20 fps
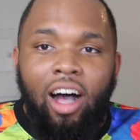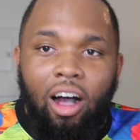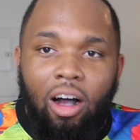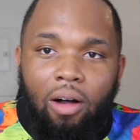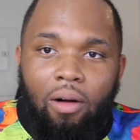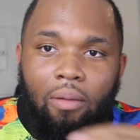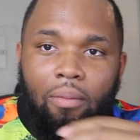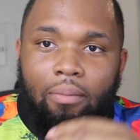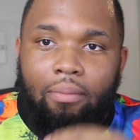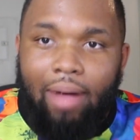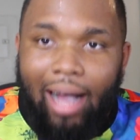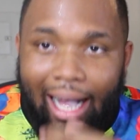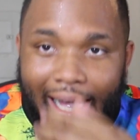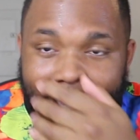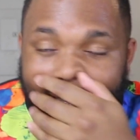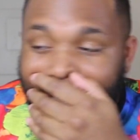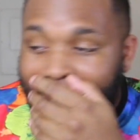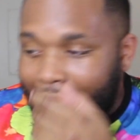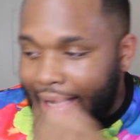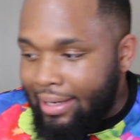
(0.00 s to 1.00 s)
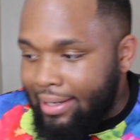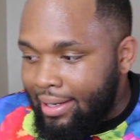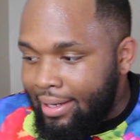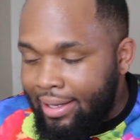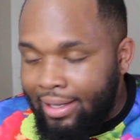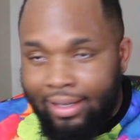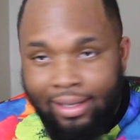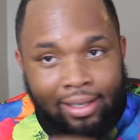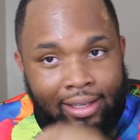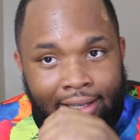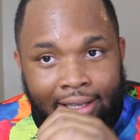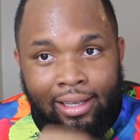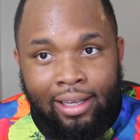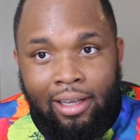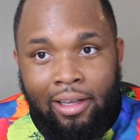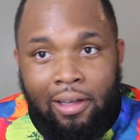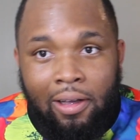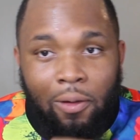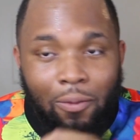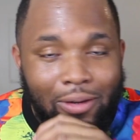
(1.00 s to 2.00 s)
Oh my god,
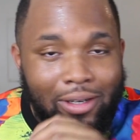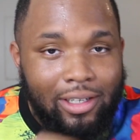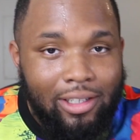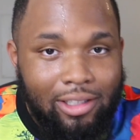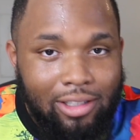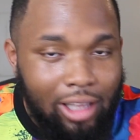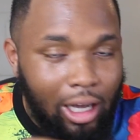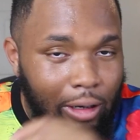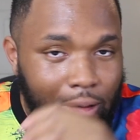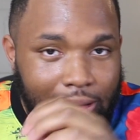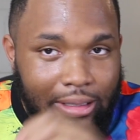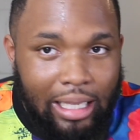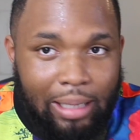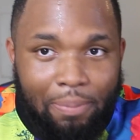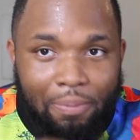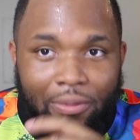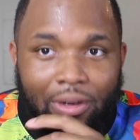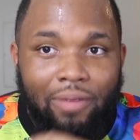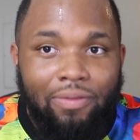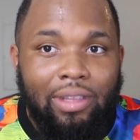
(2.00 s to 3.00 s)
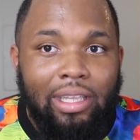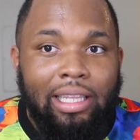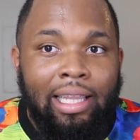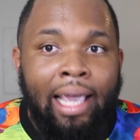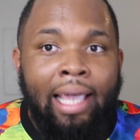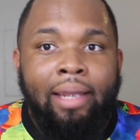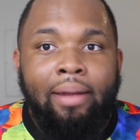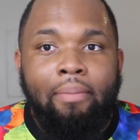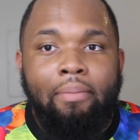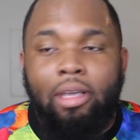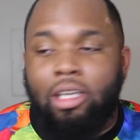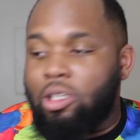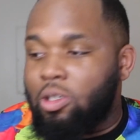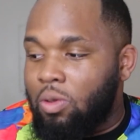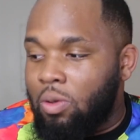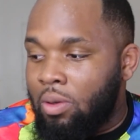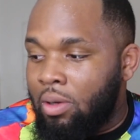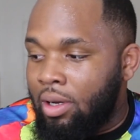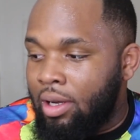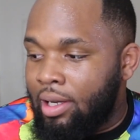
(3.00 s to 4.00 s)
with a throw deep enough to land a
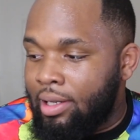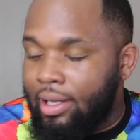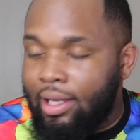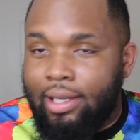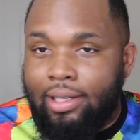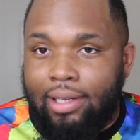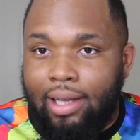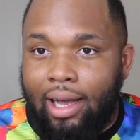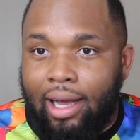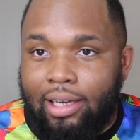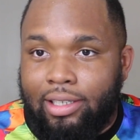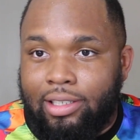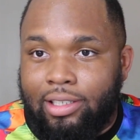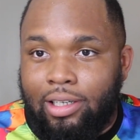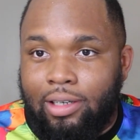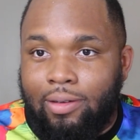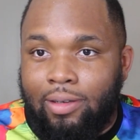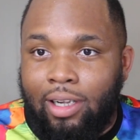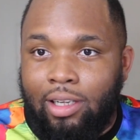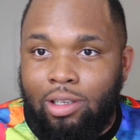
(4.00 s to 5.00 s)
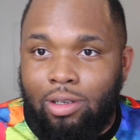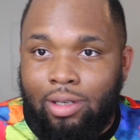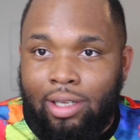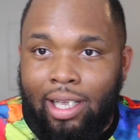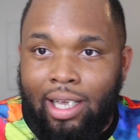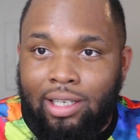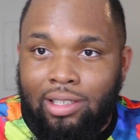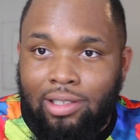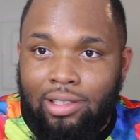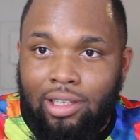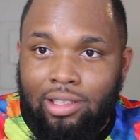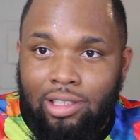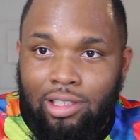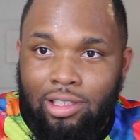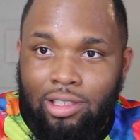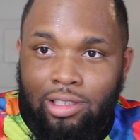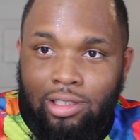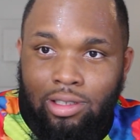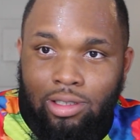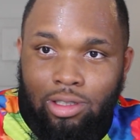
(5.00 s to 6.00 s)
missile. Good gosh, girl, can you catch this
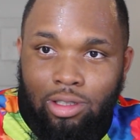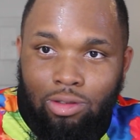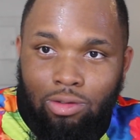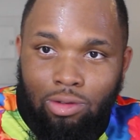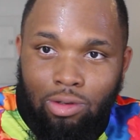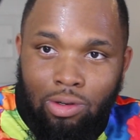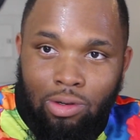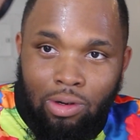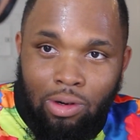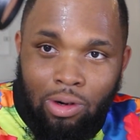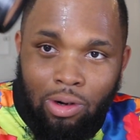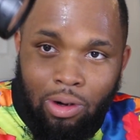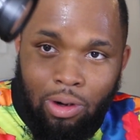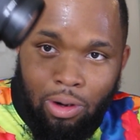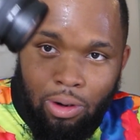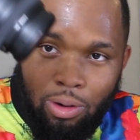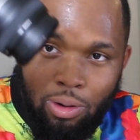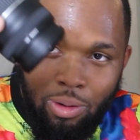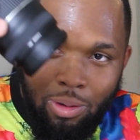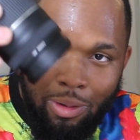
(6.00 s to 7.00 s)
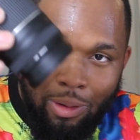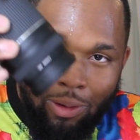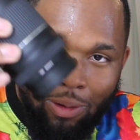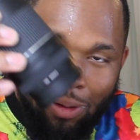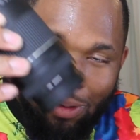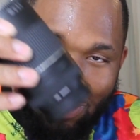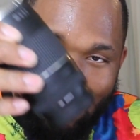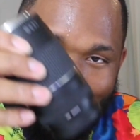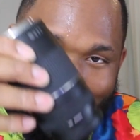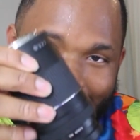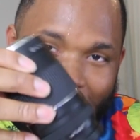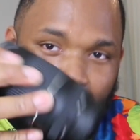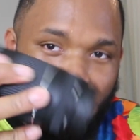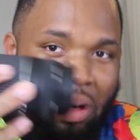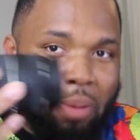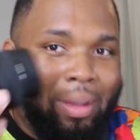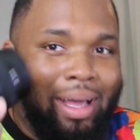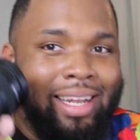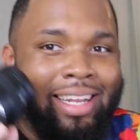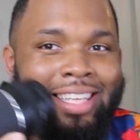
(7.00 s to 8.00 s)
in your throat? That's
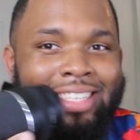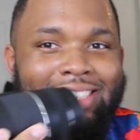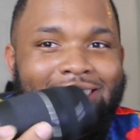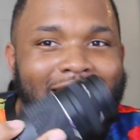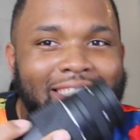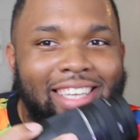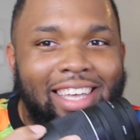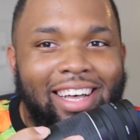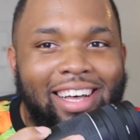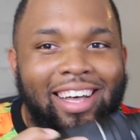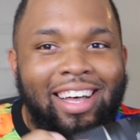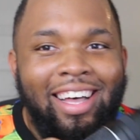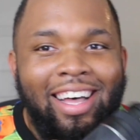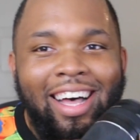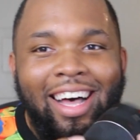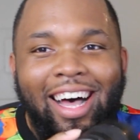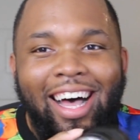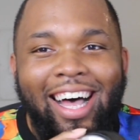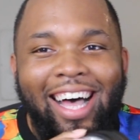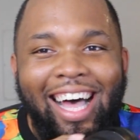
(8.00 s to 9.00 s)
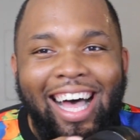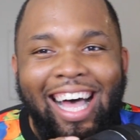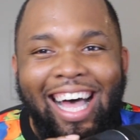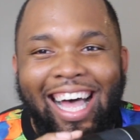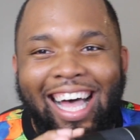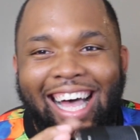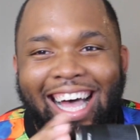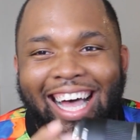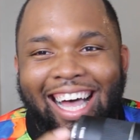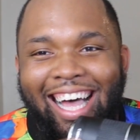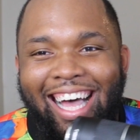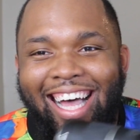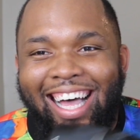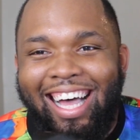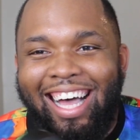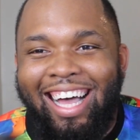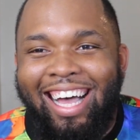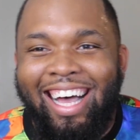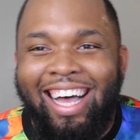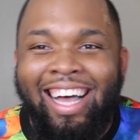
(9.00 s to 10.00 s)
one of my lenses, y'all.
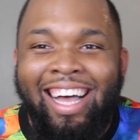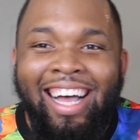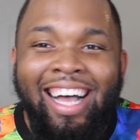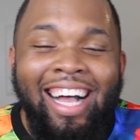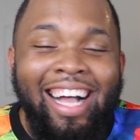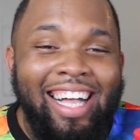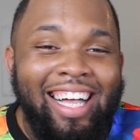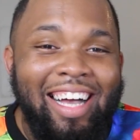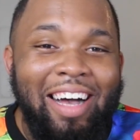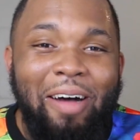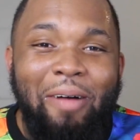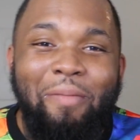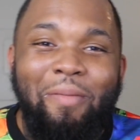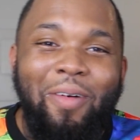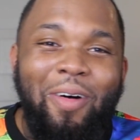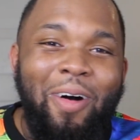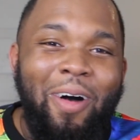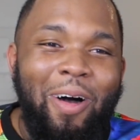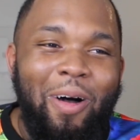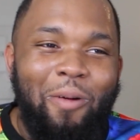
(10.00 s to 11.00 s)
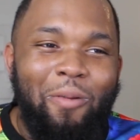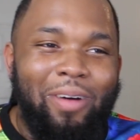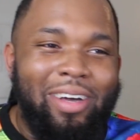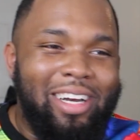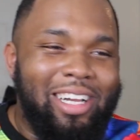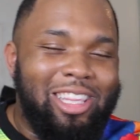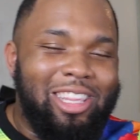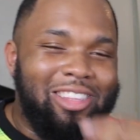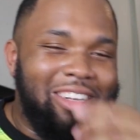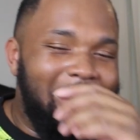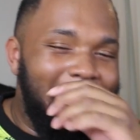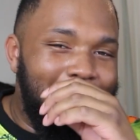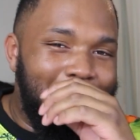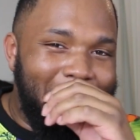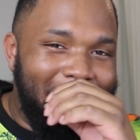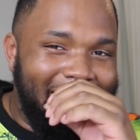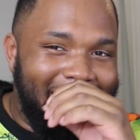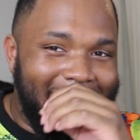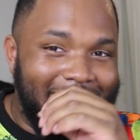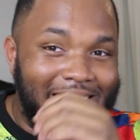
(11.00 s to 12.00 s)
Come on, what a throw
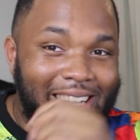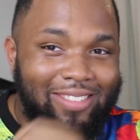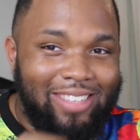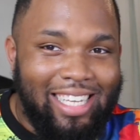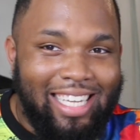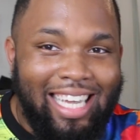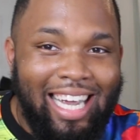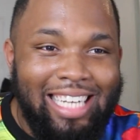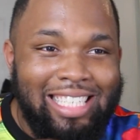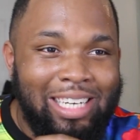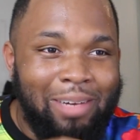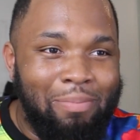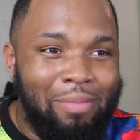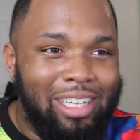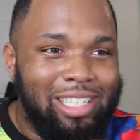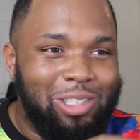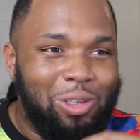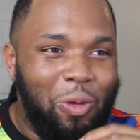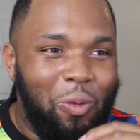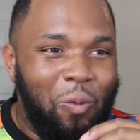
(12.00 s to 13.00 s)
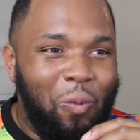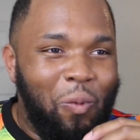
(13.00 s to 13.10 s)
big enough to catch a missile.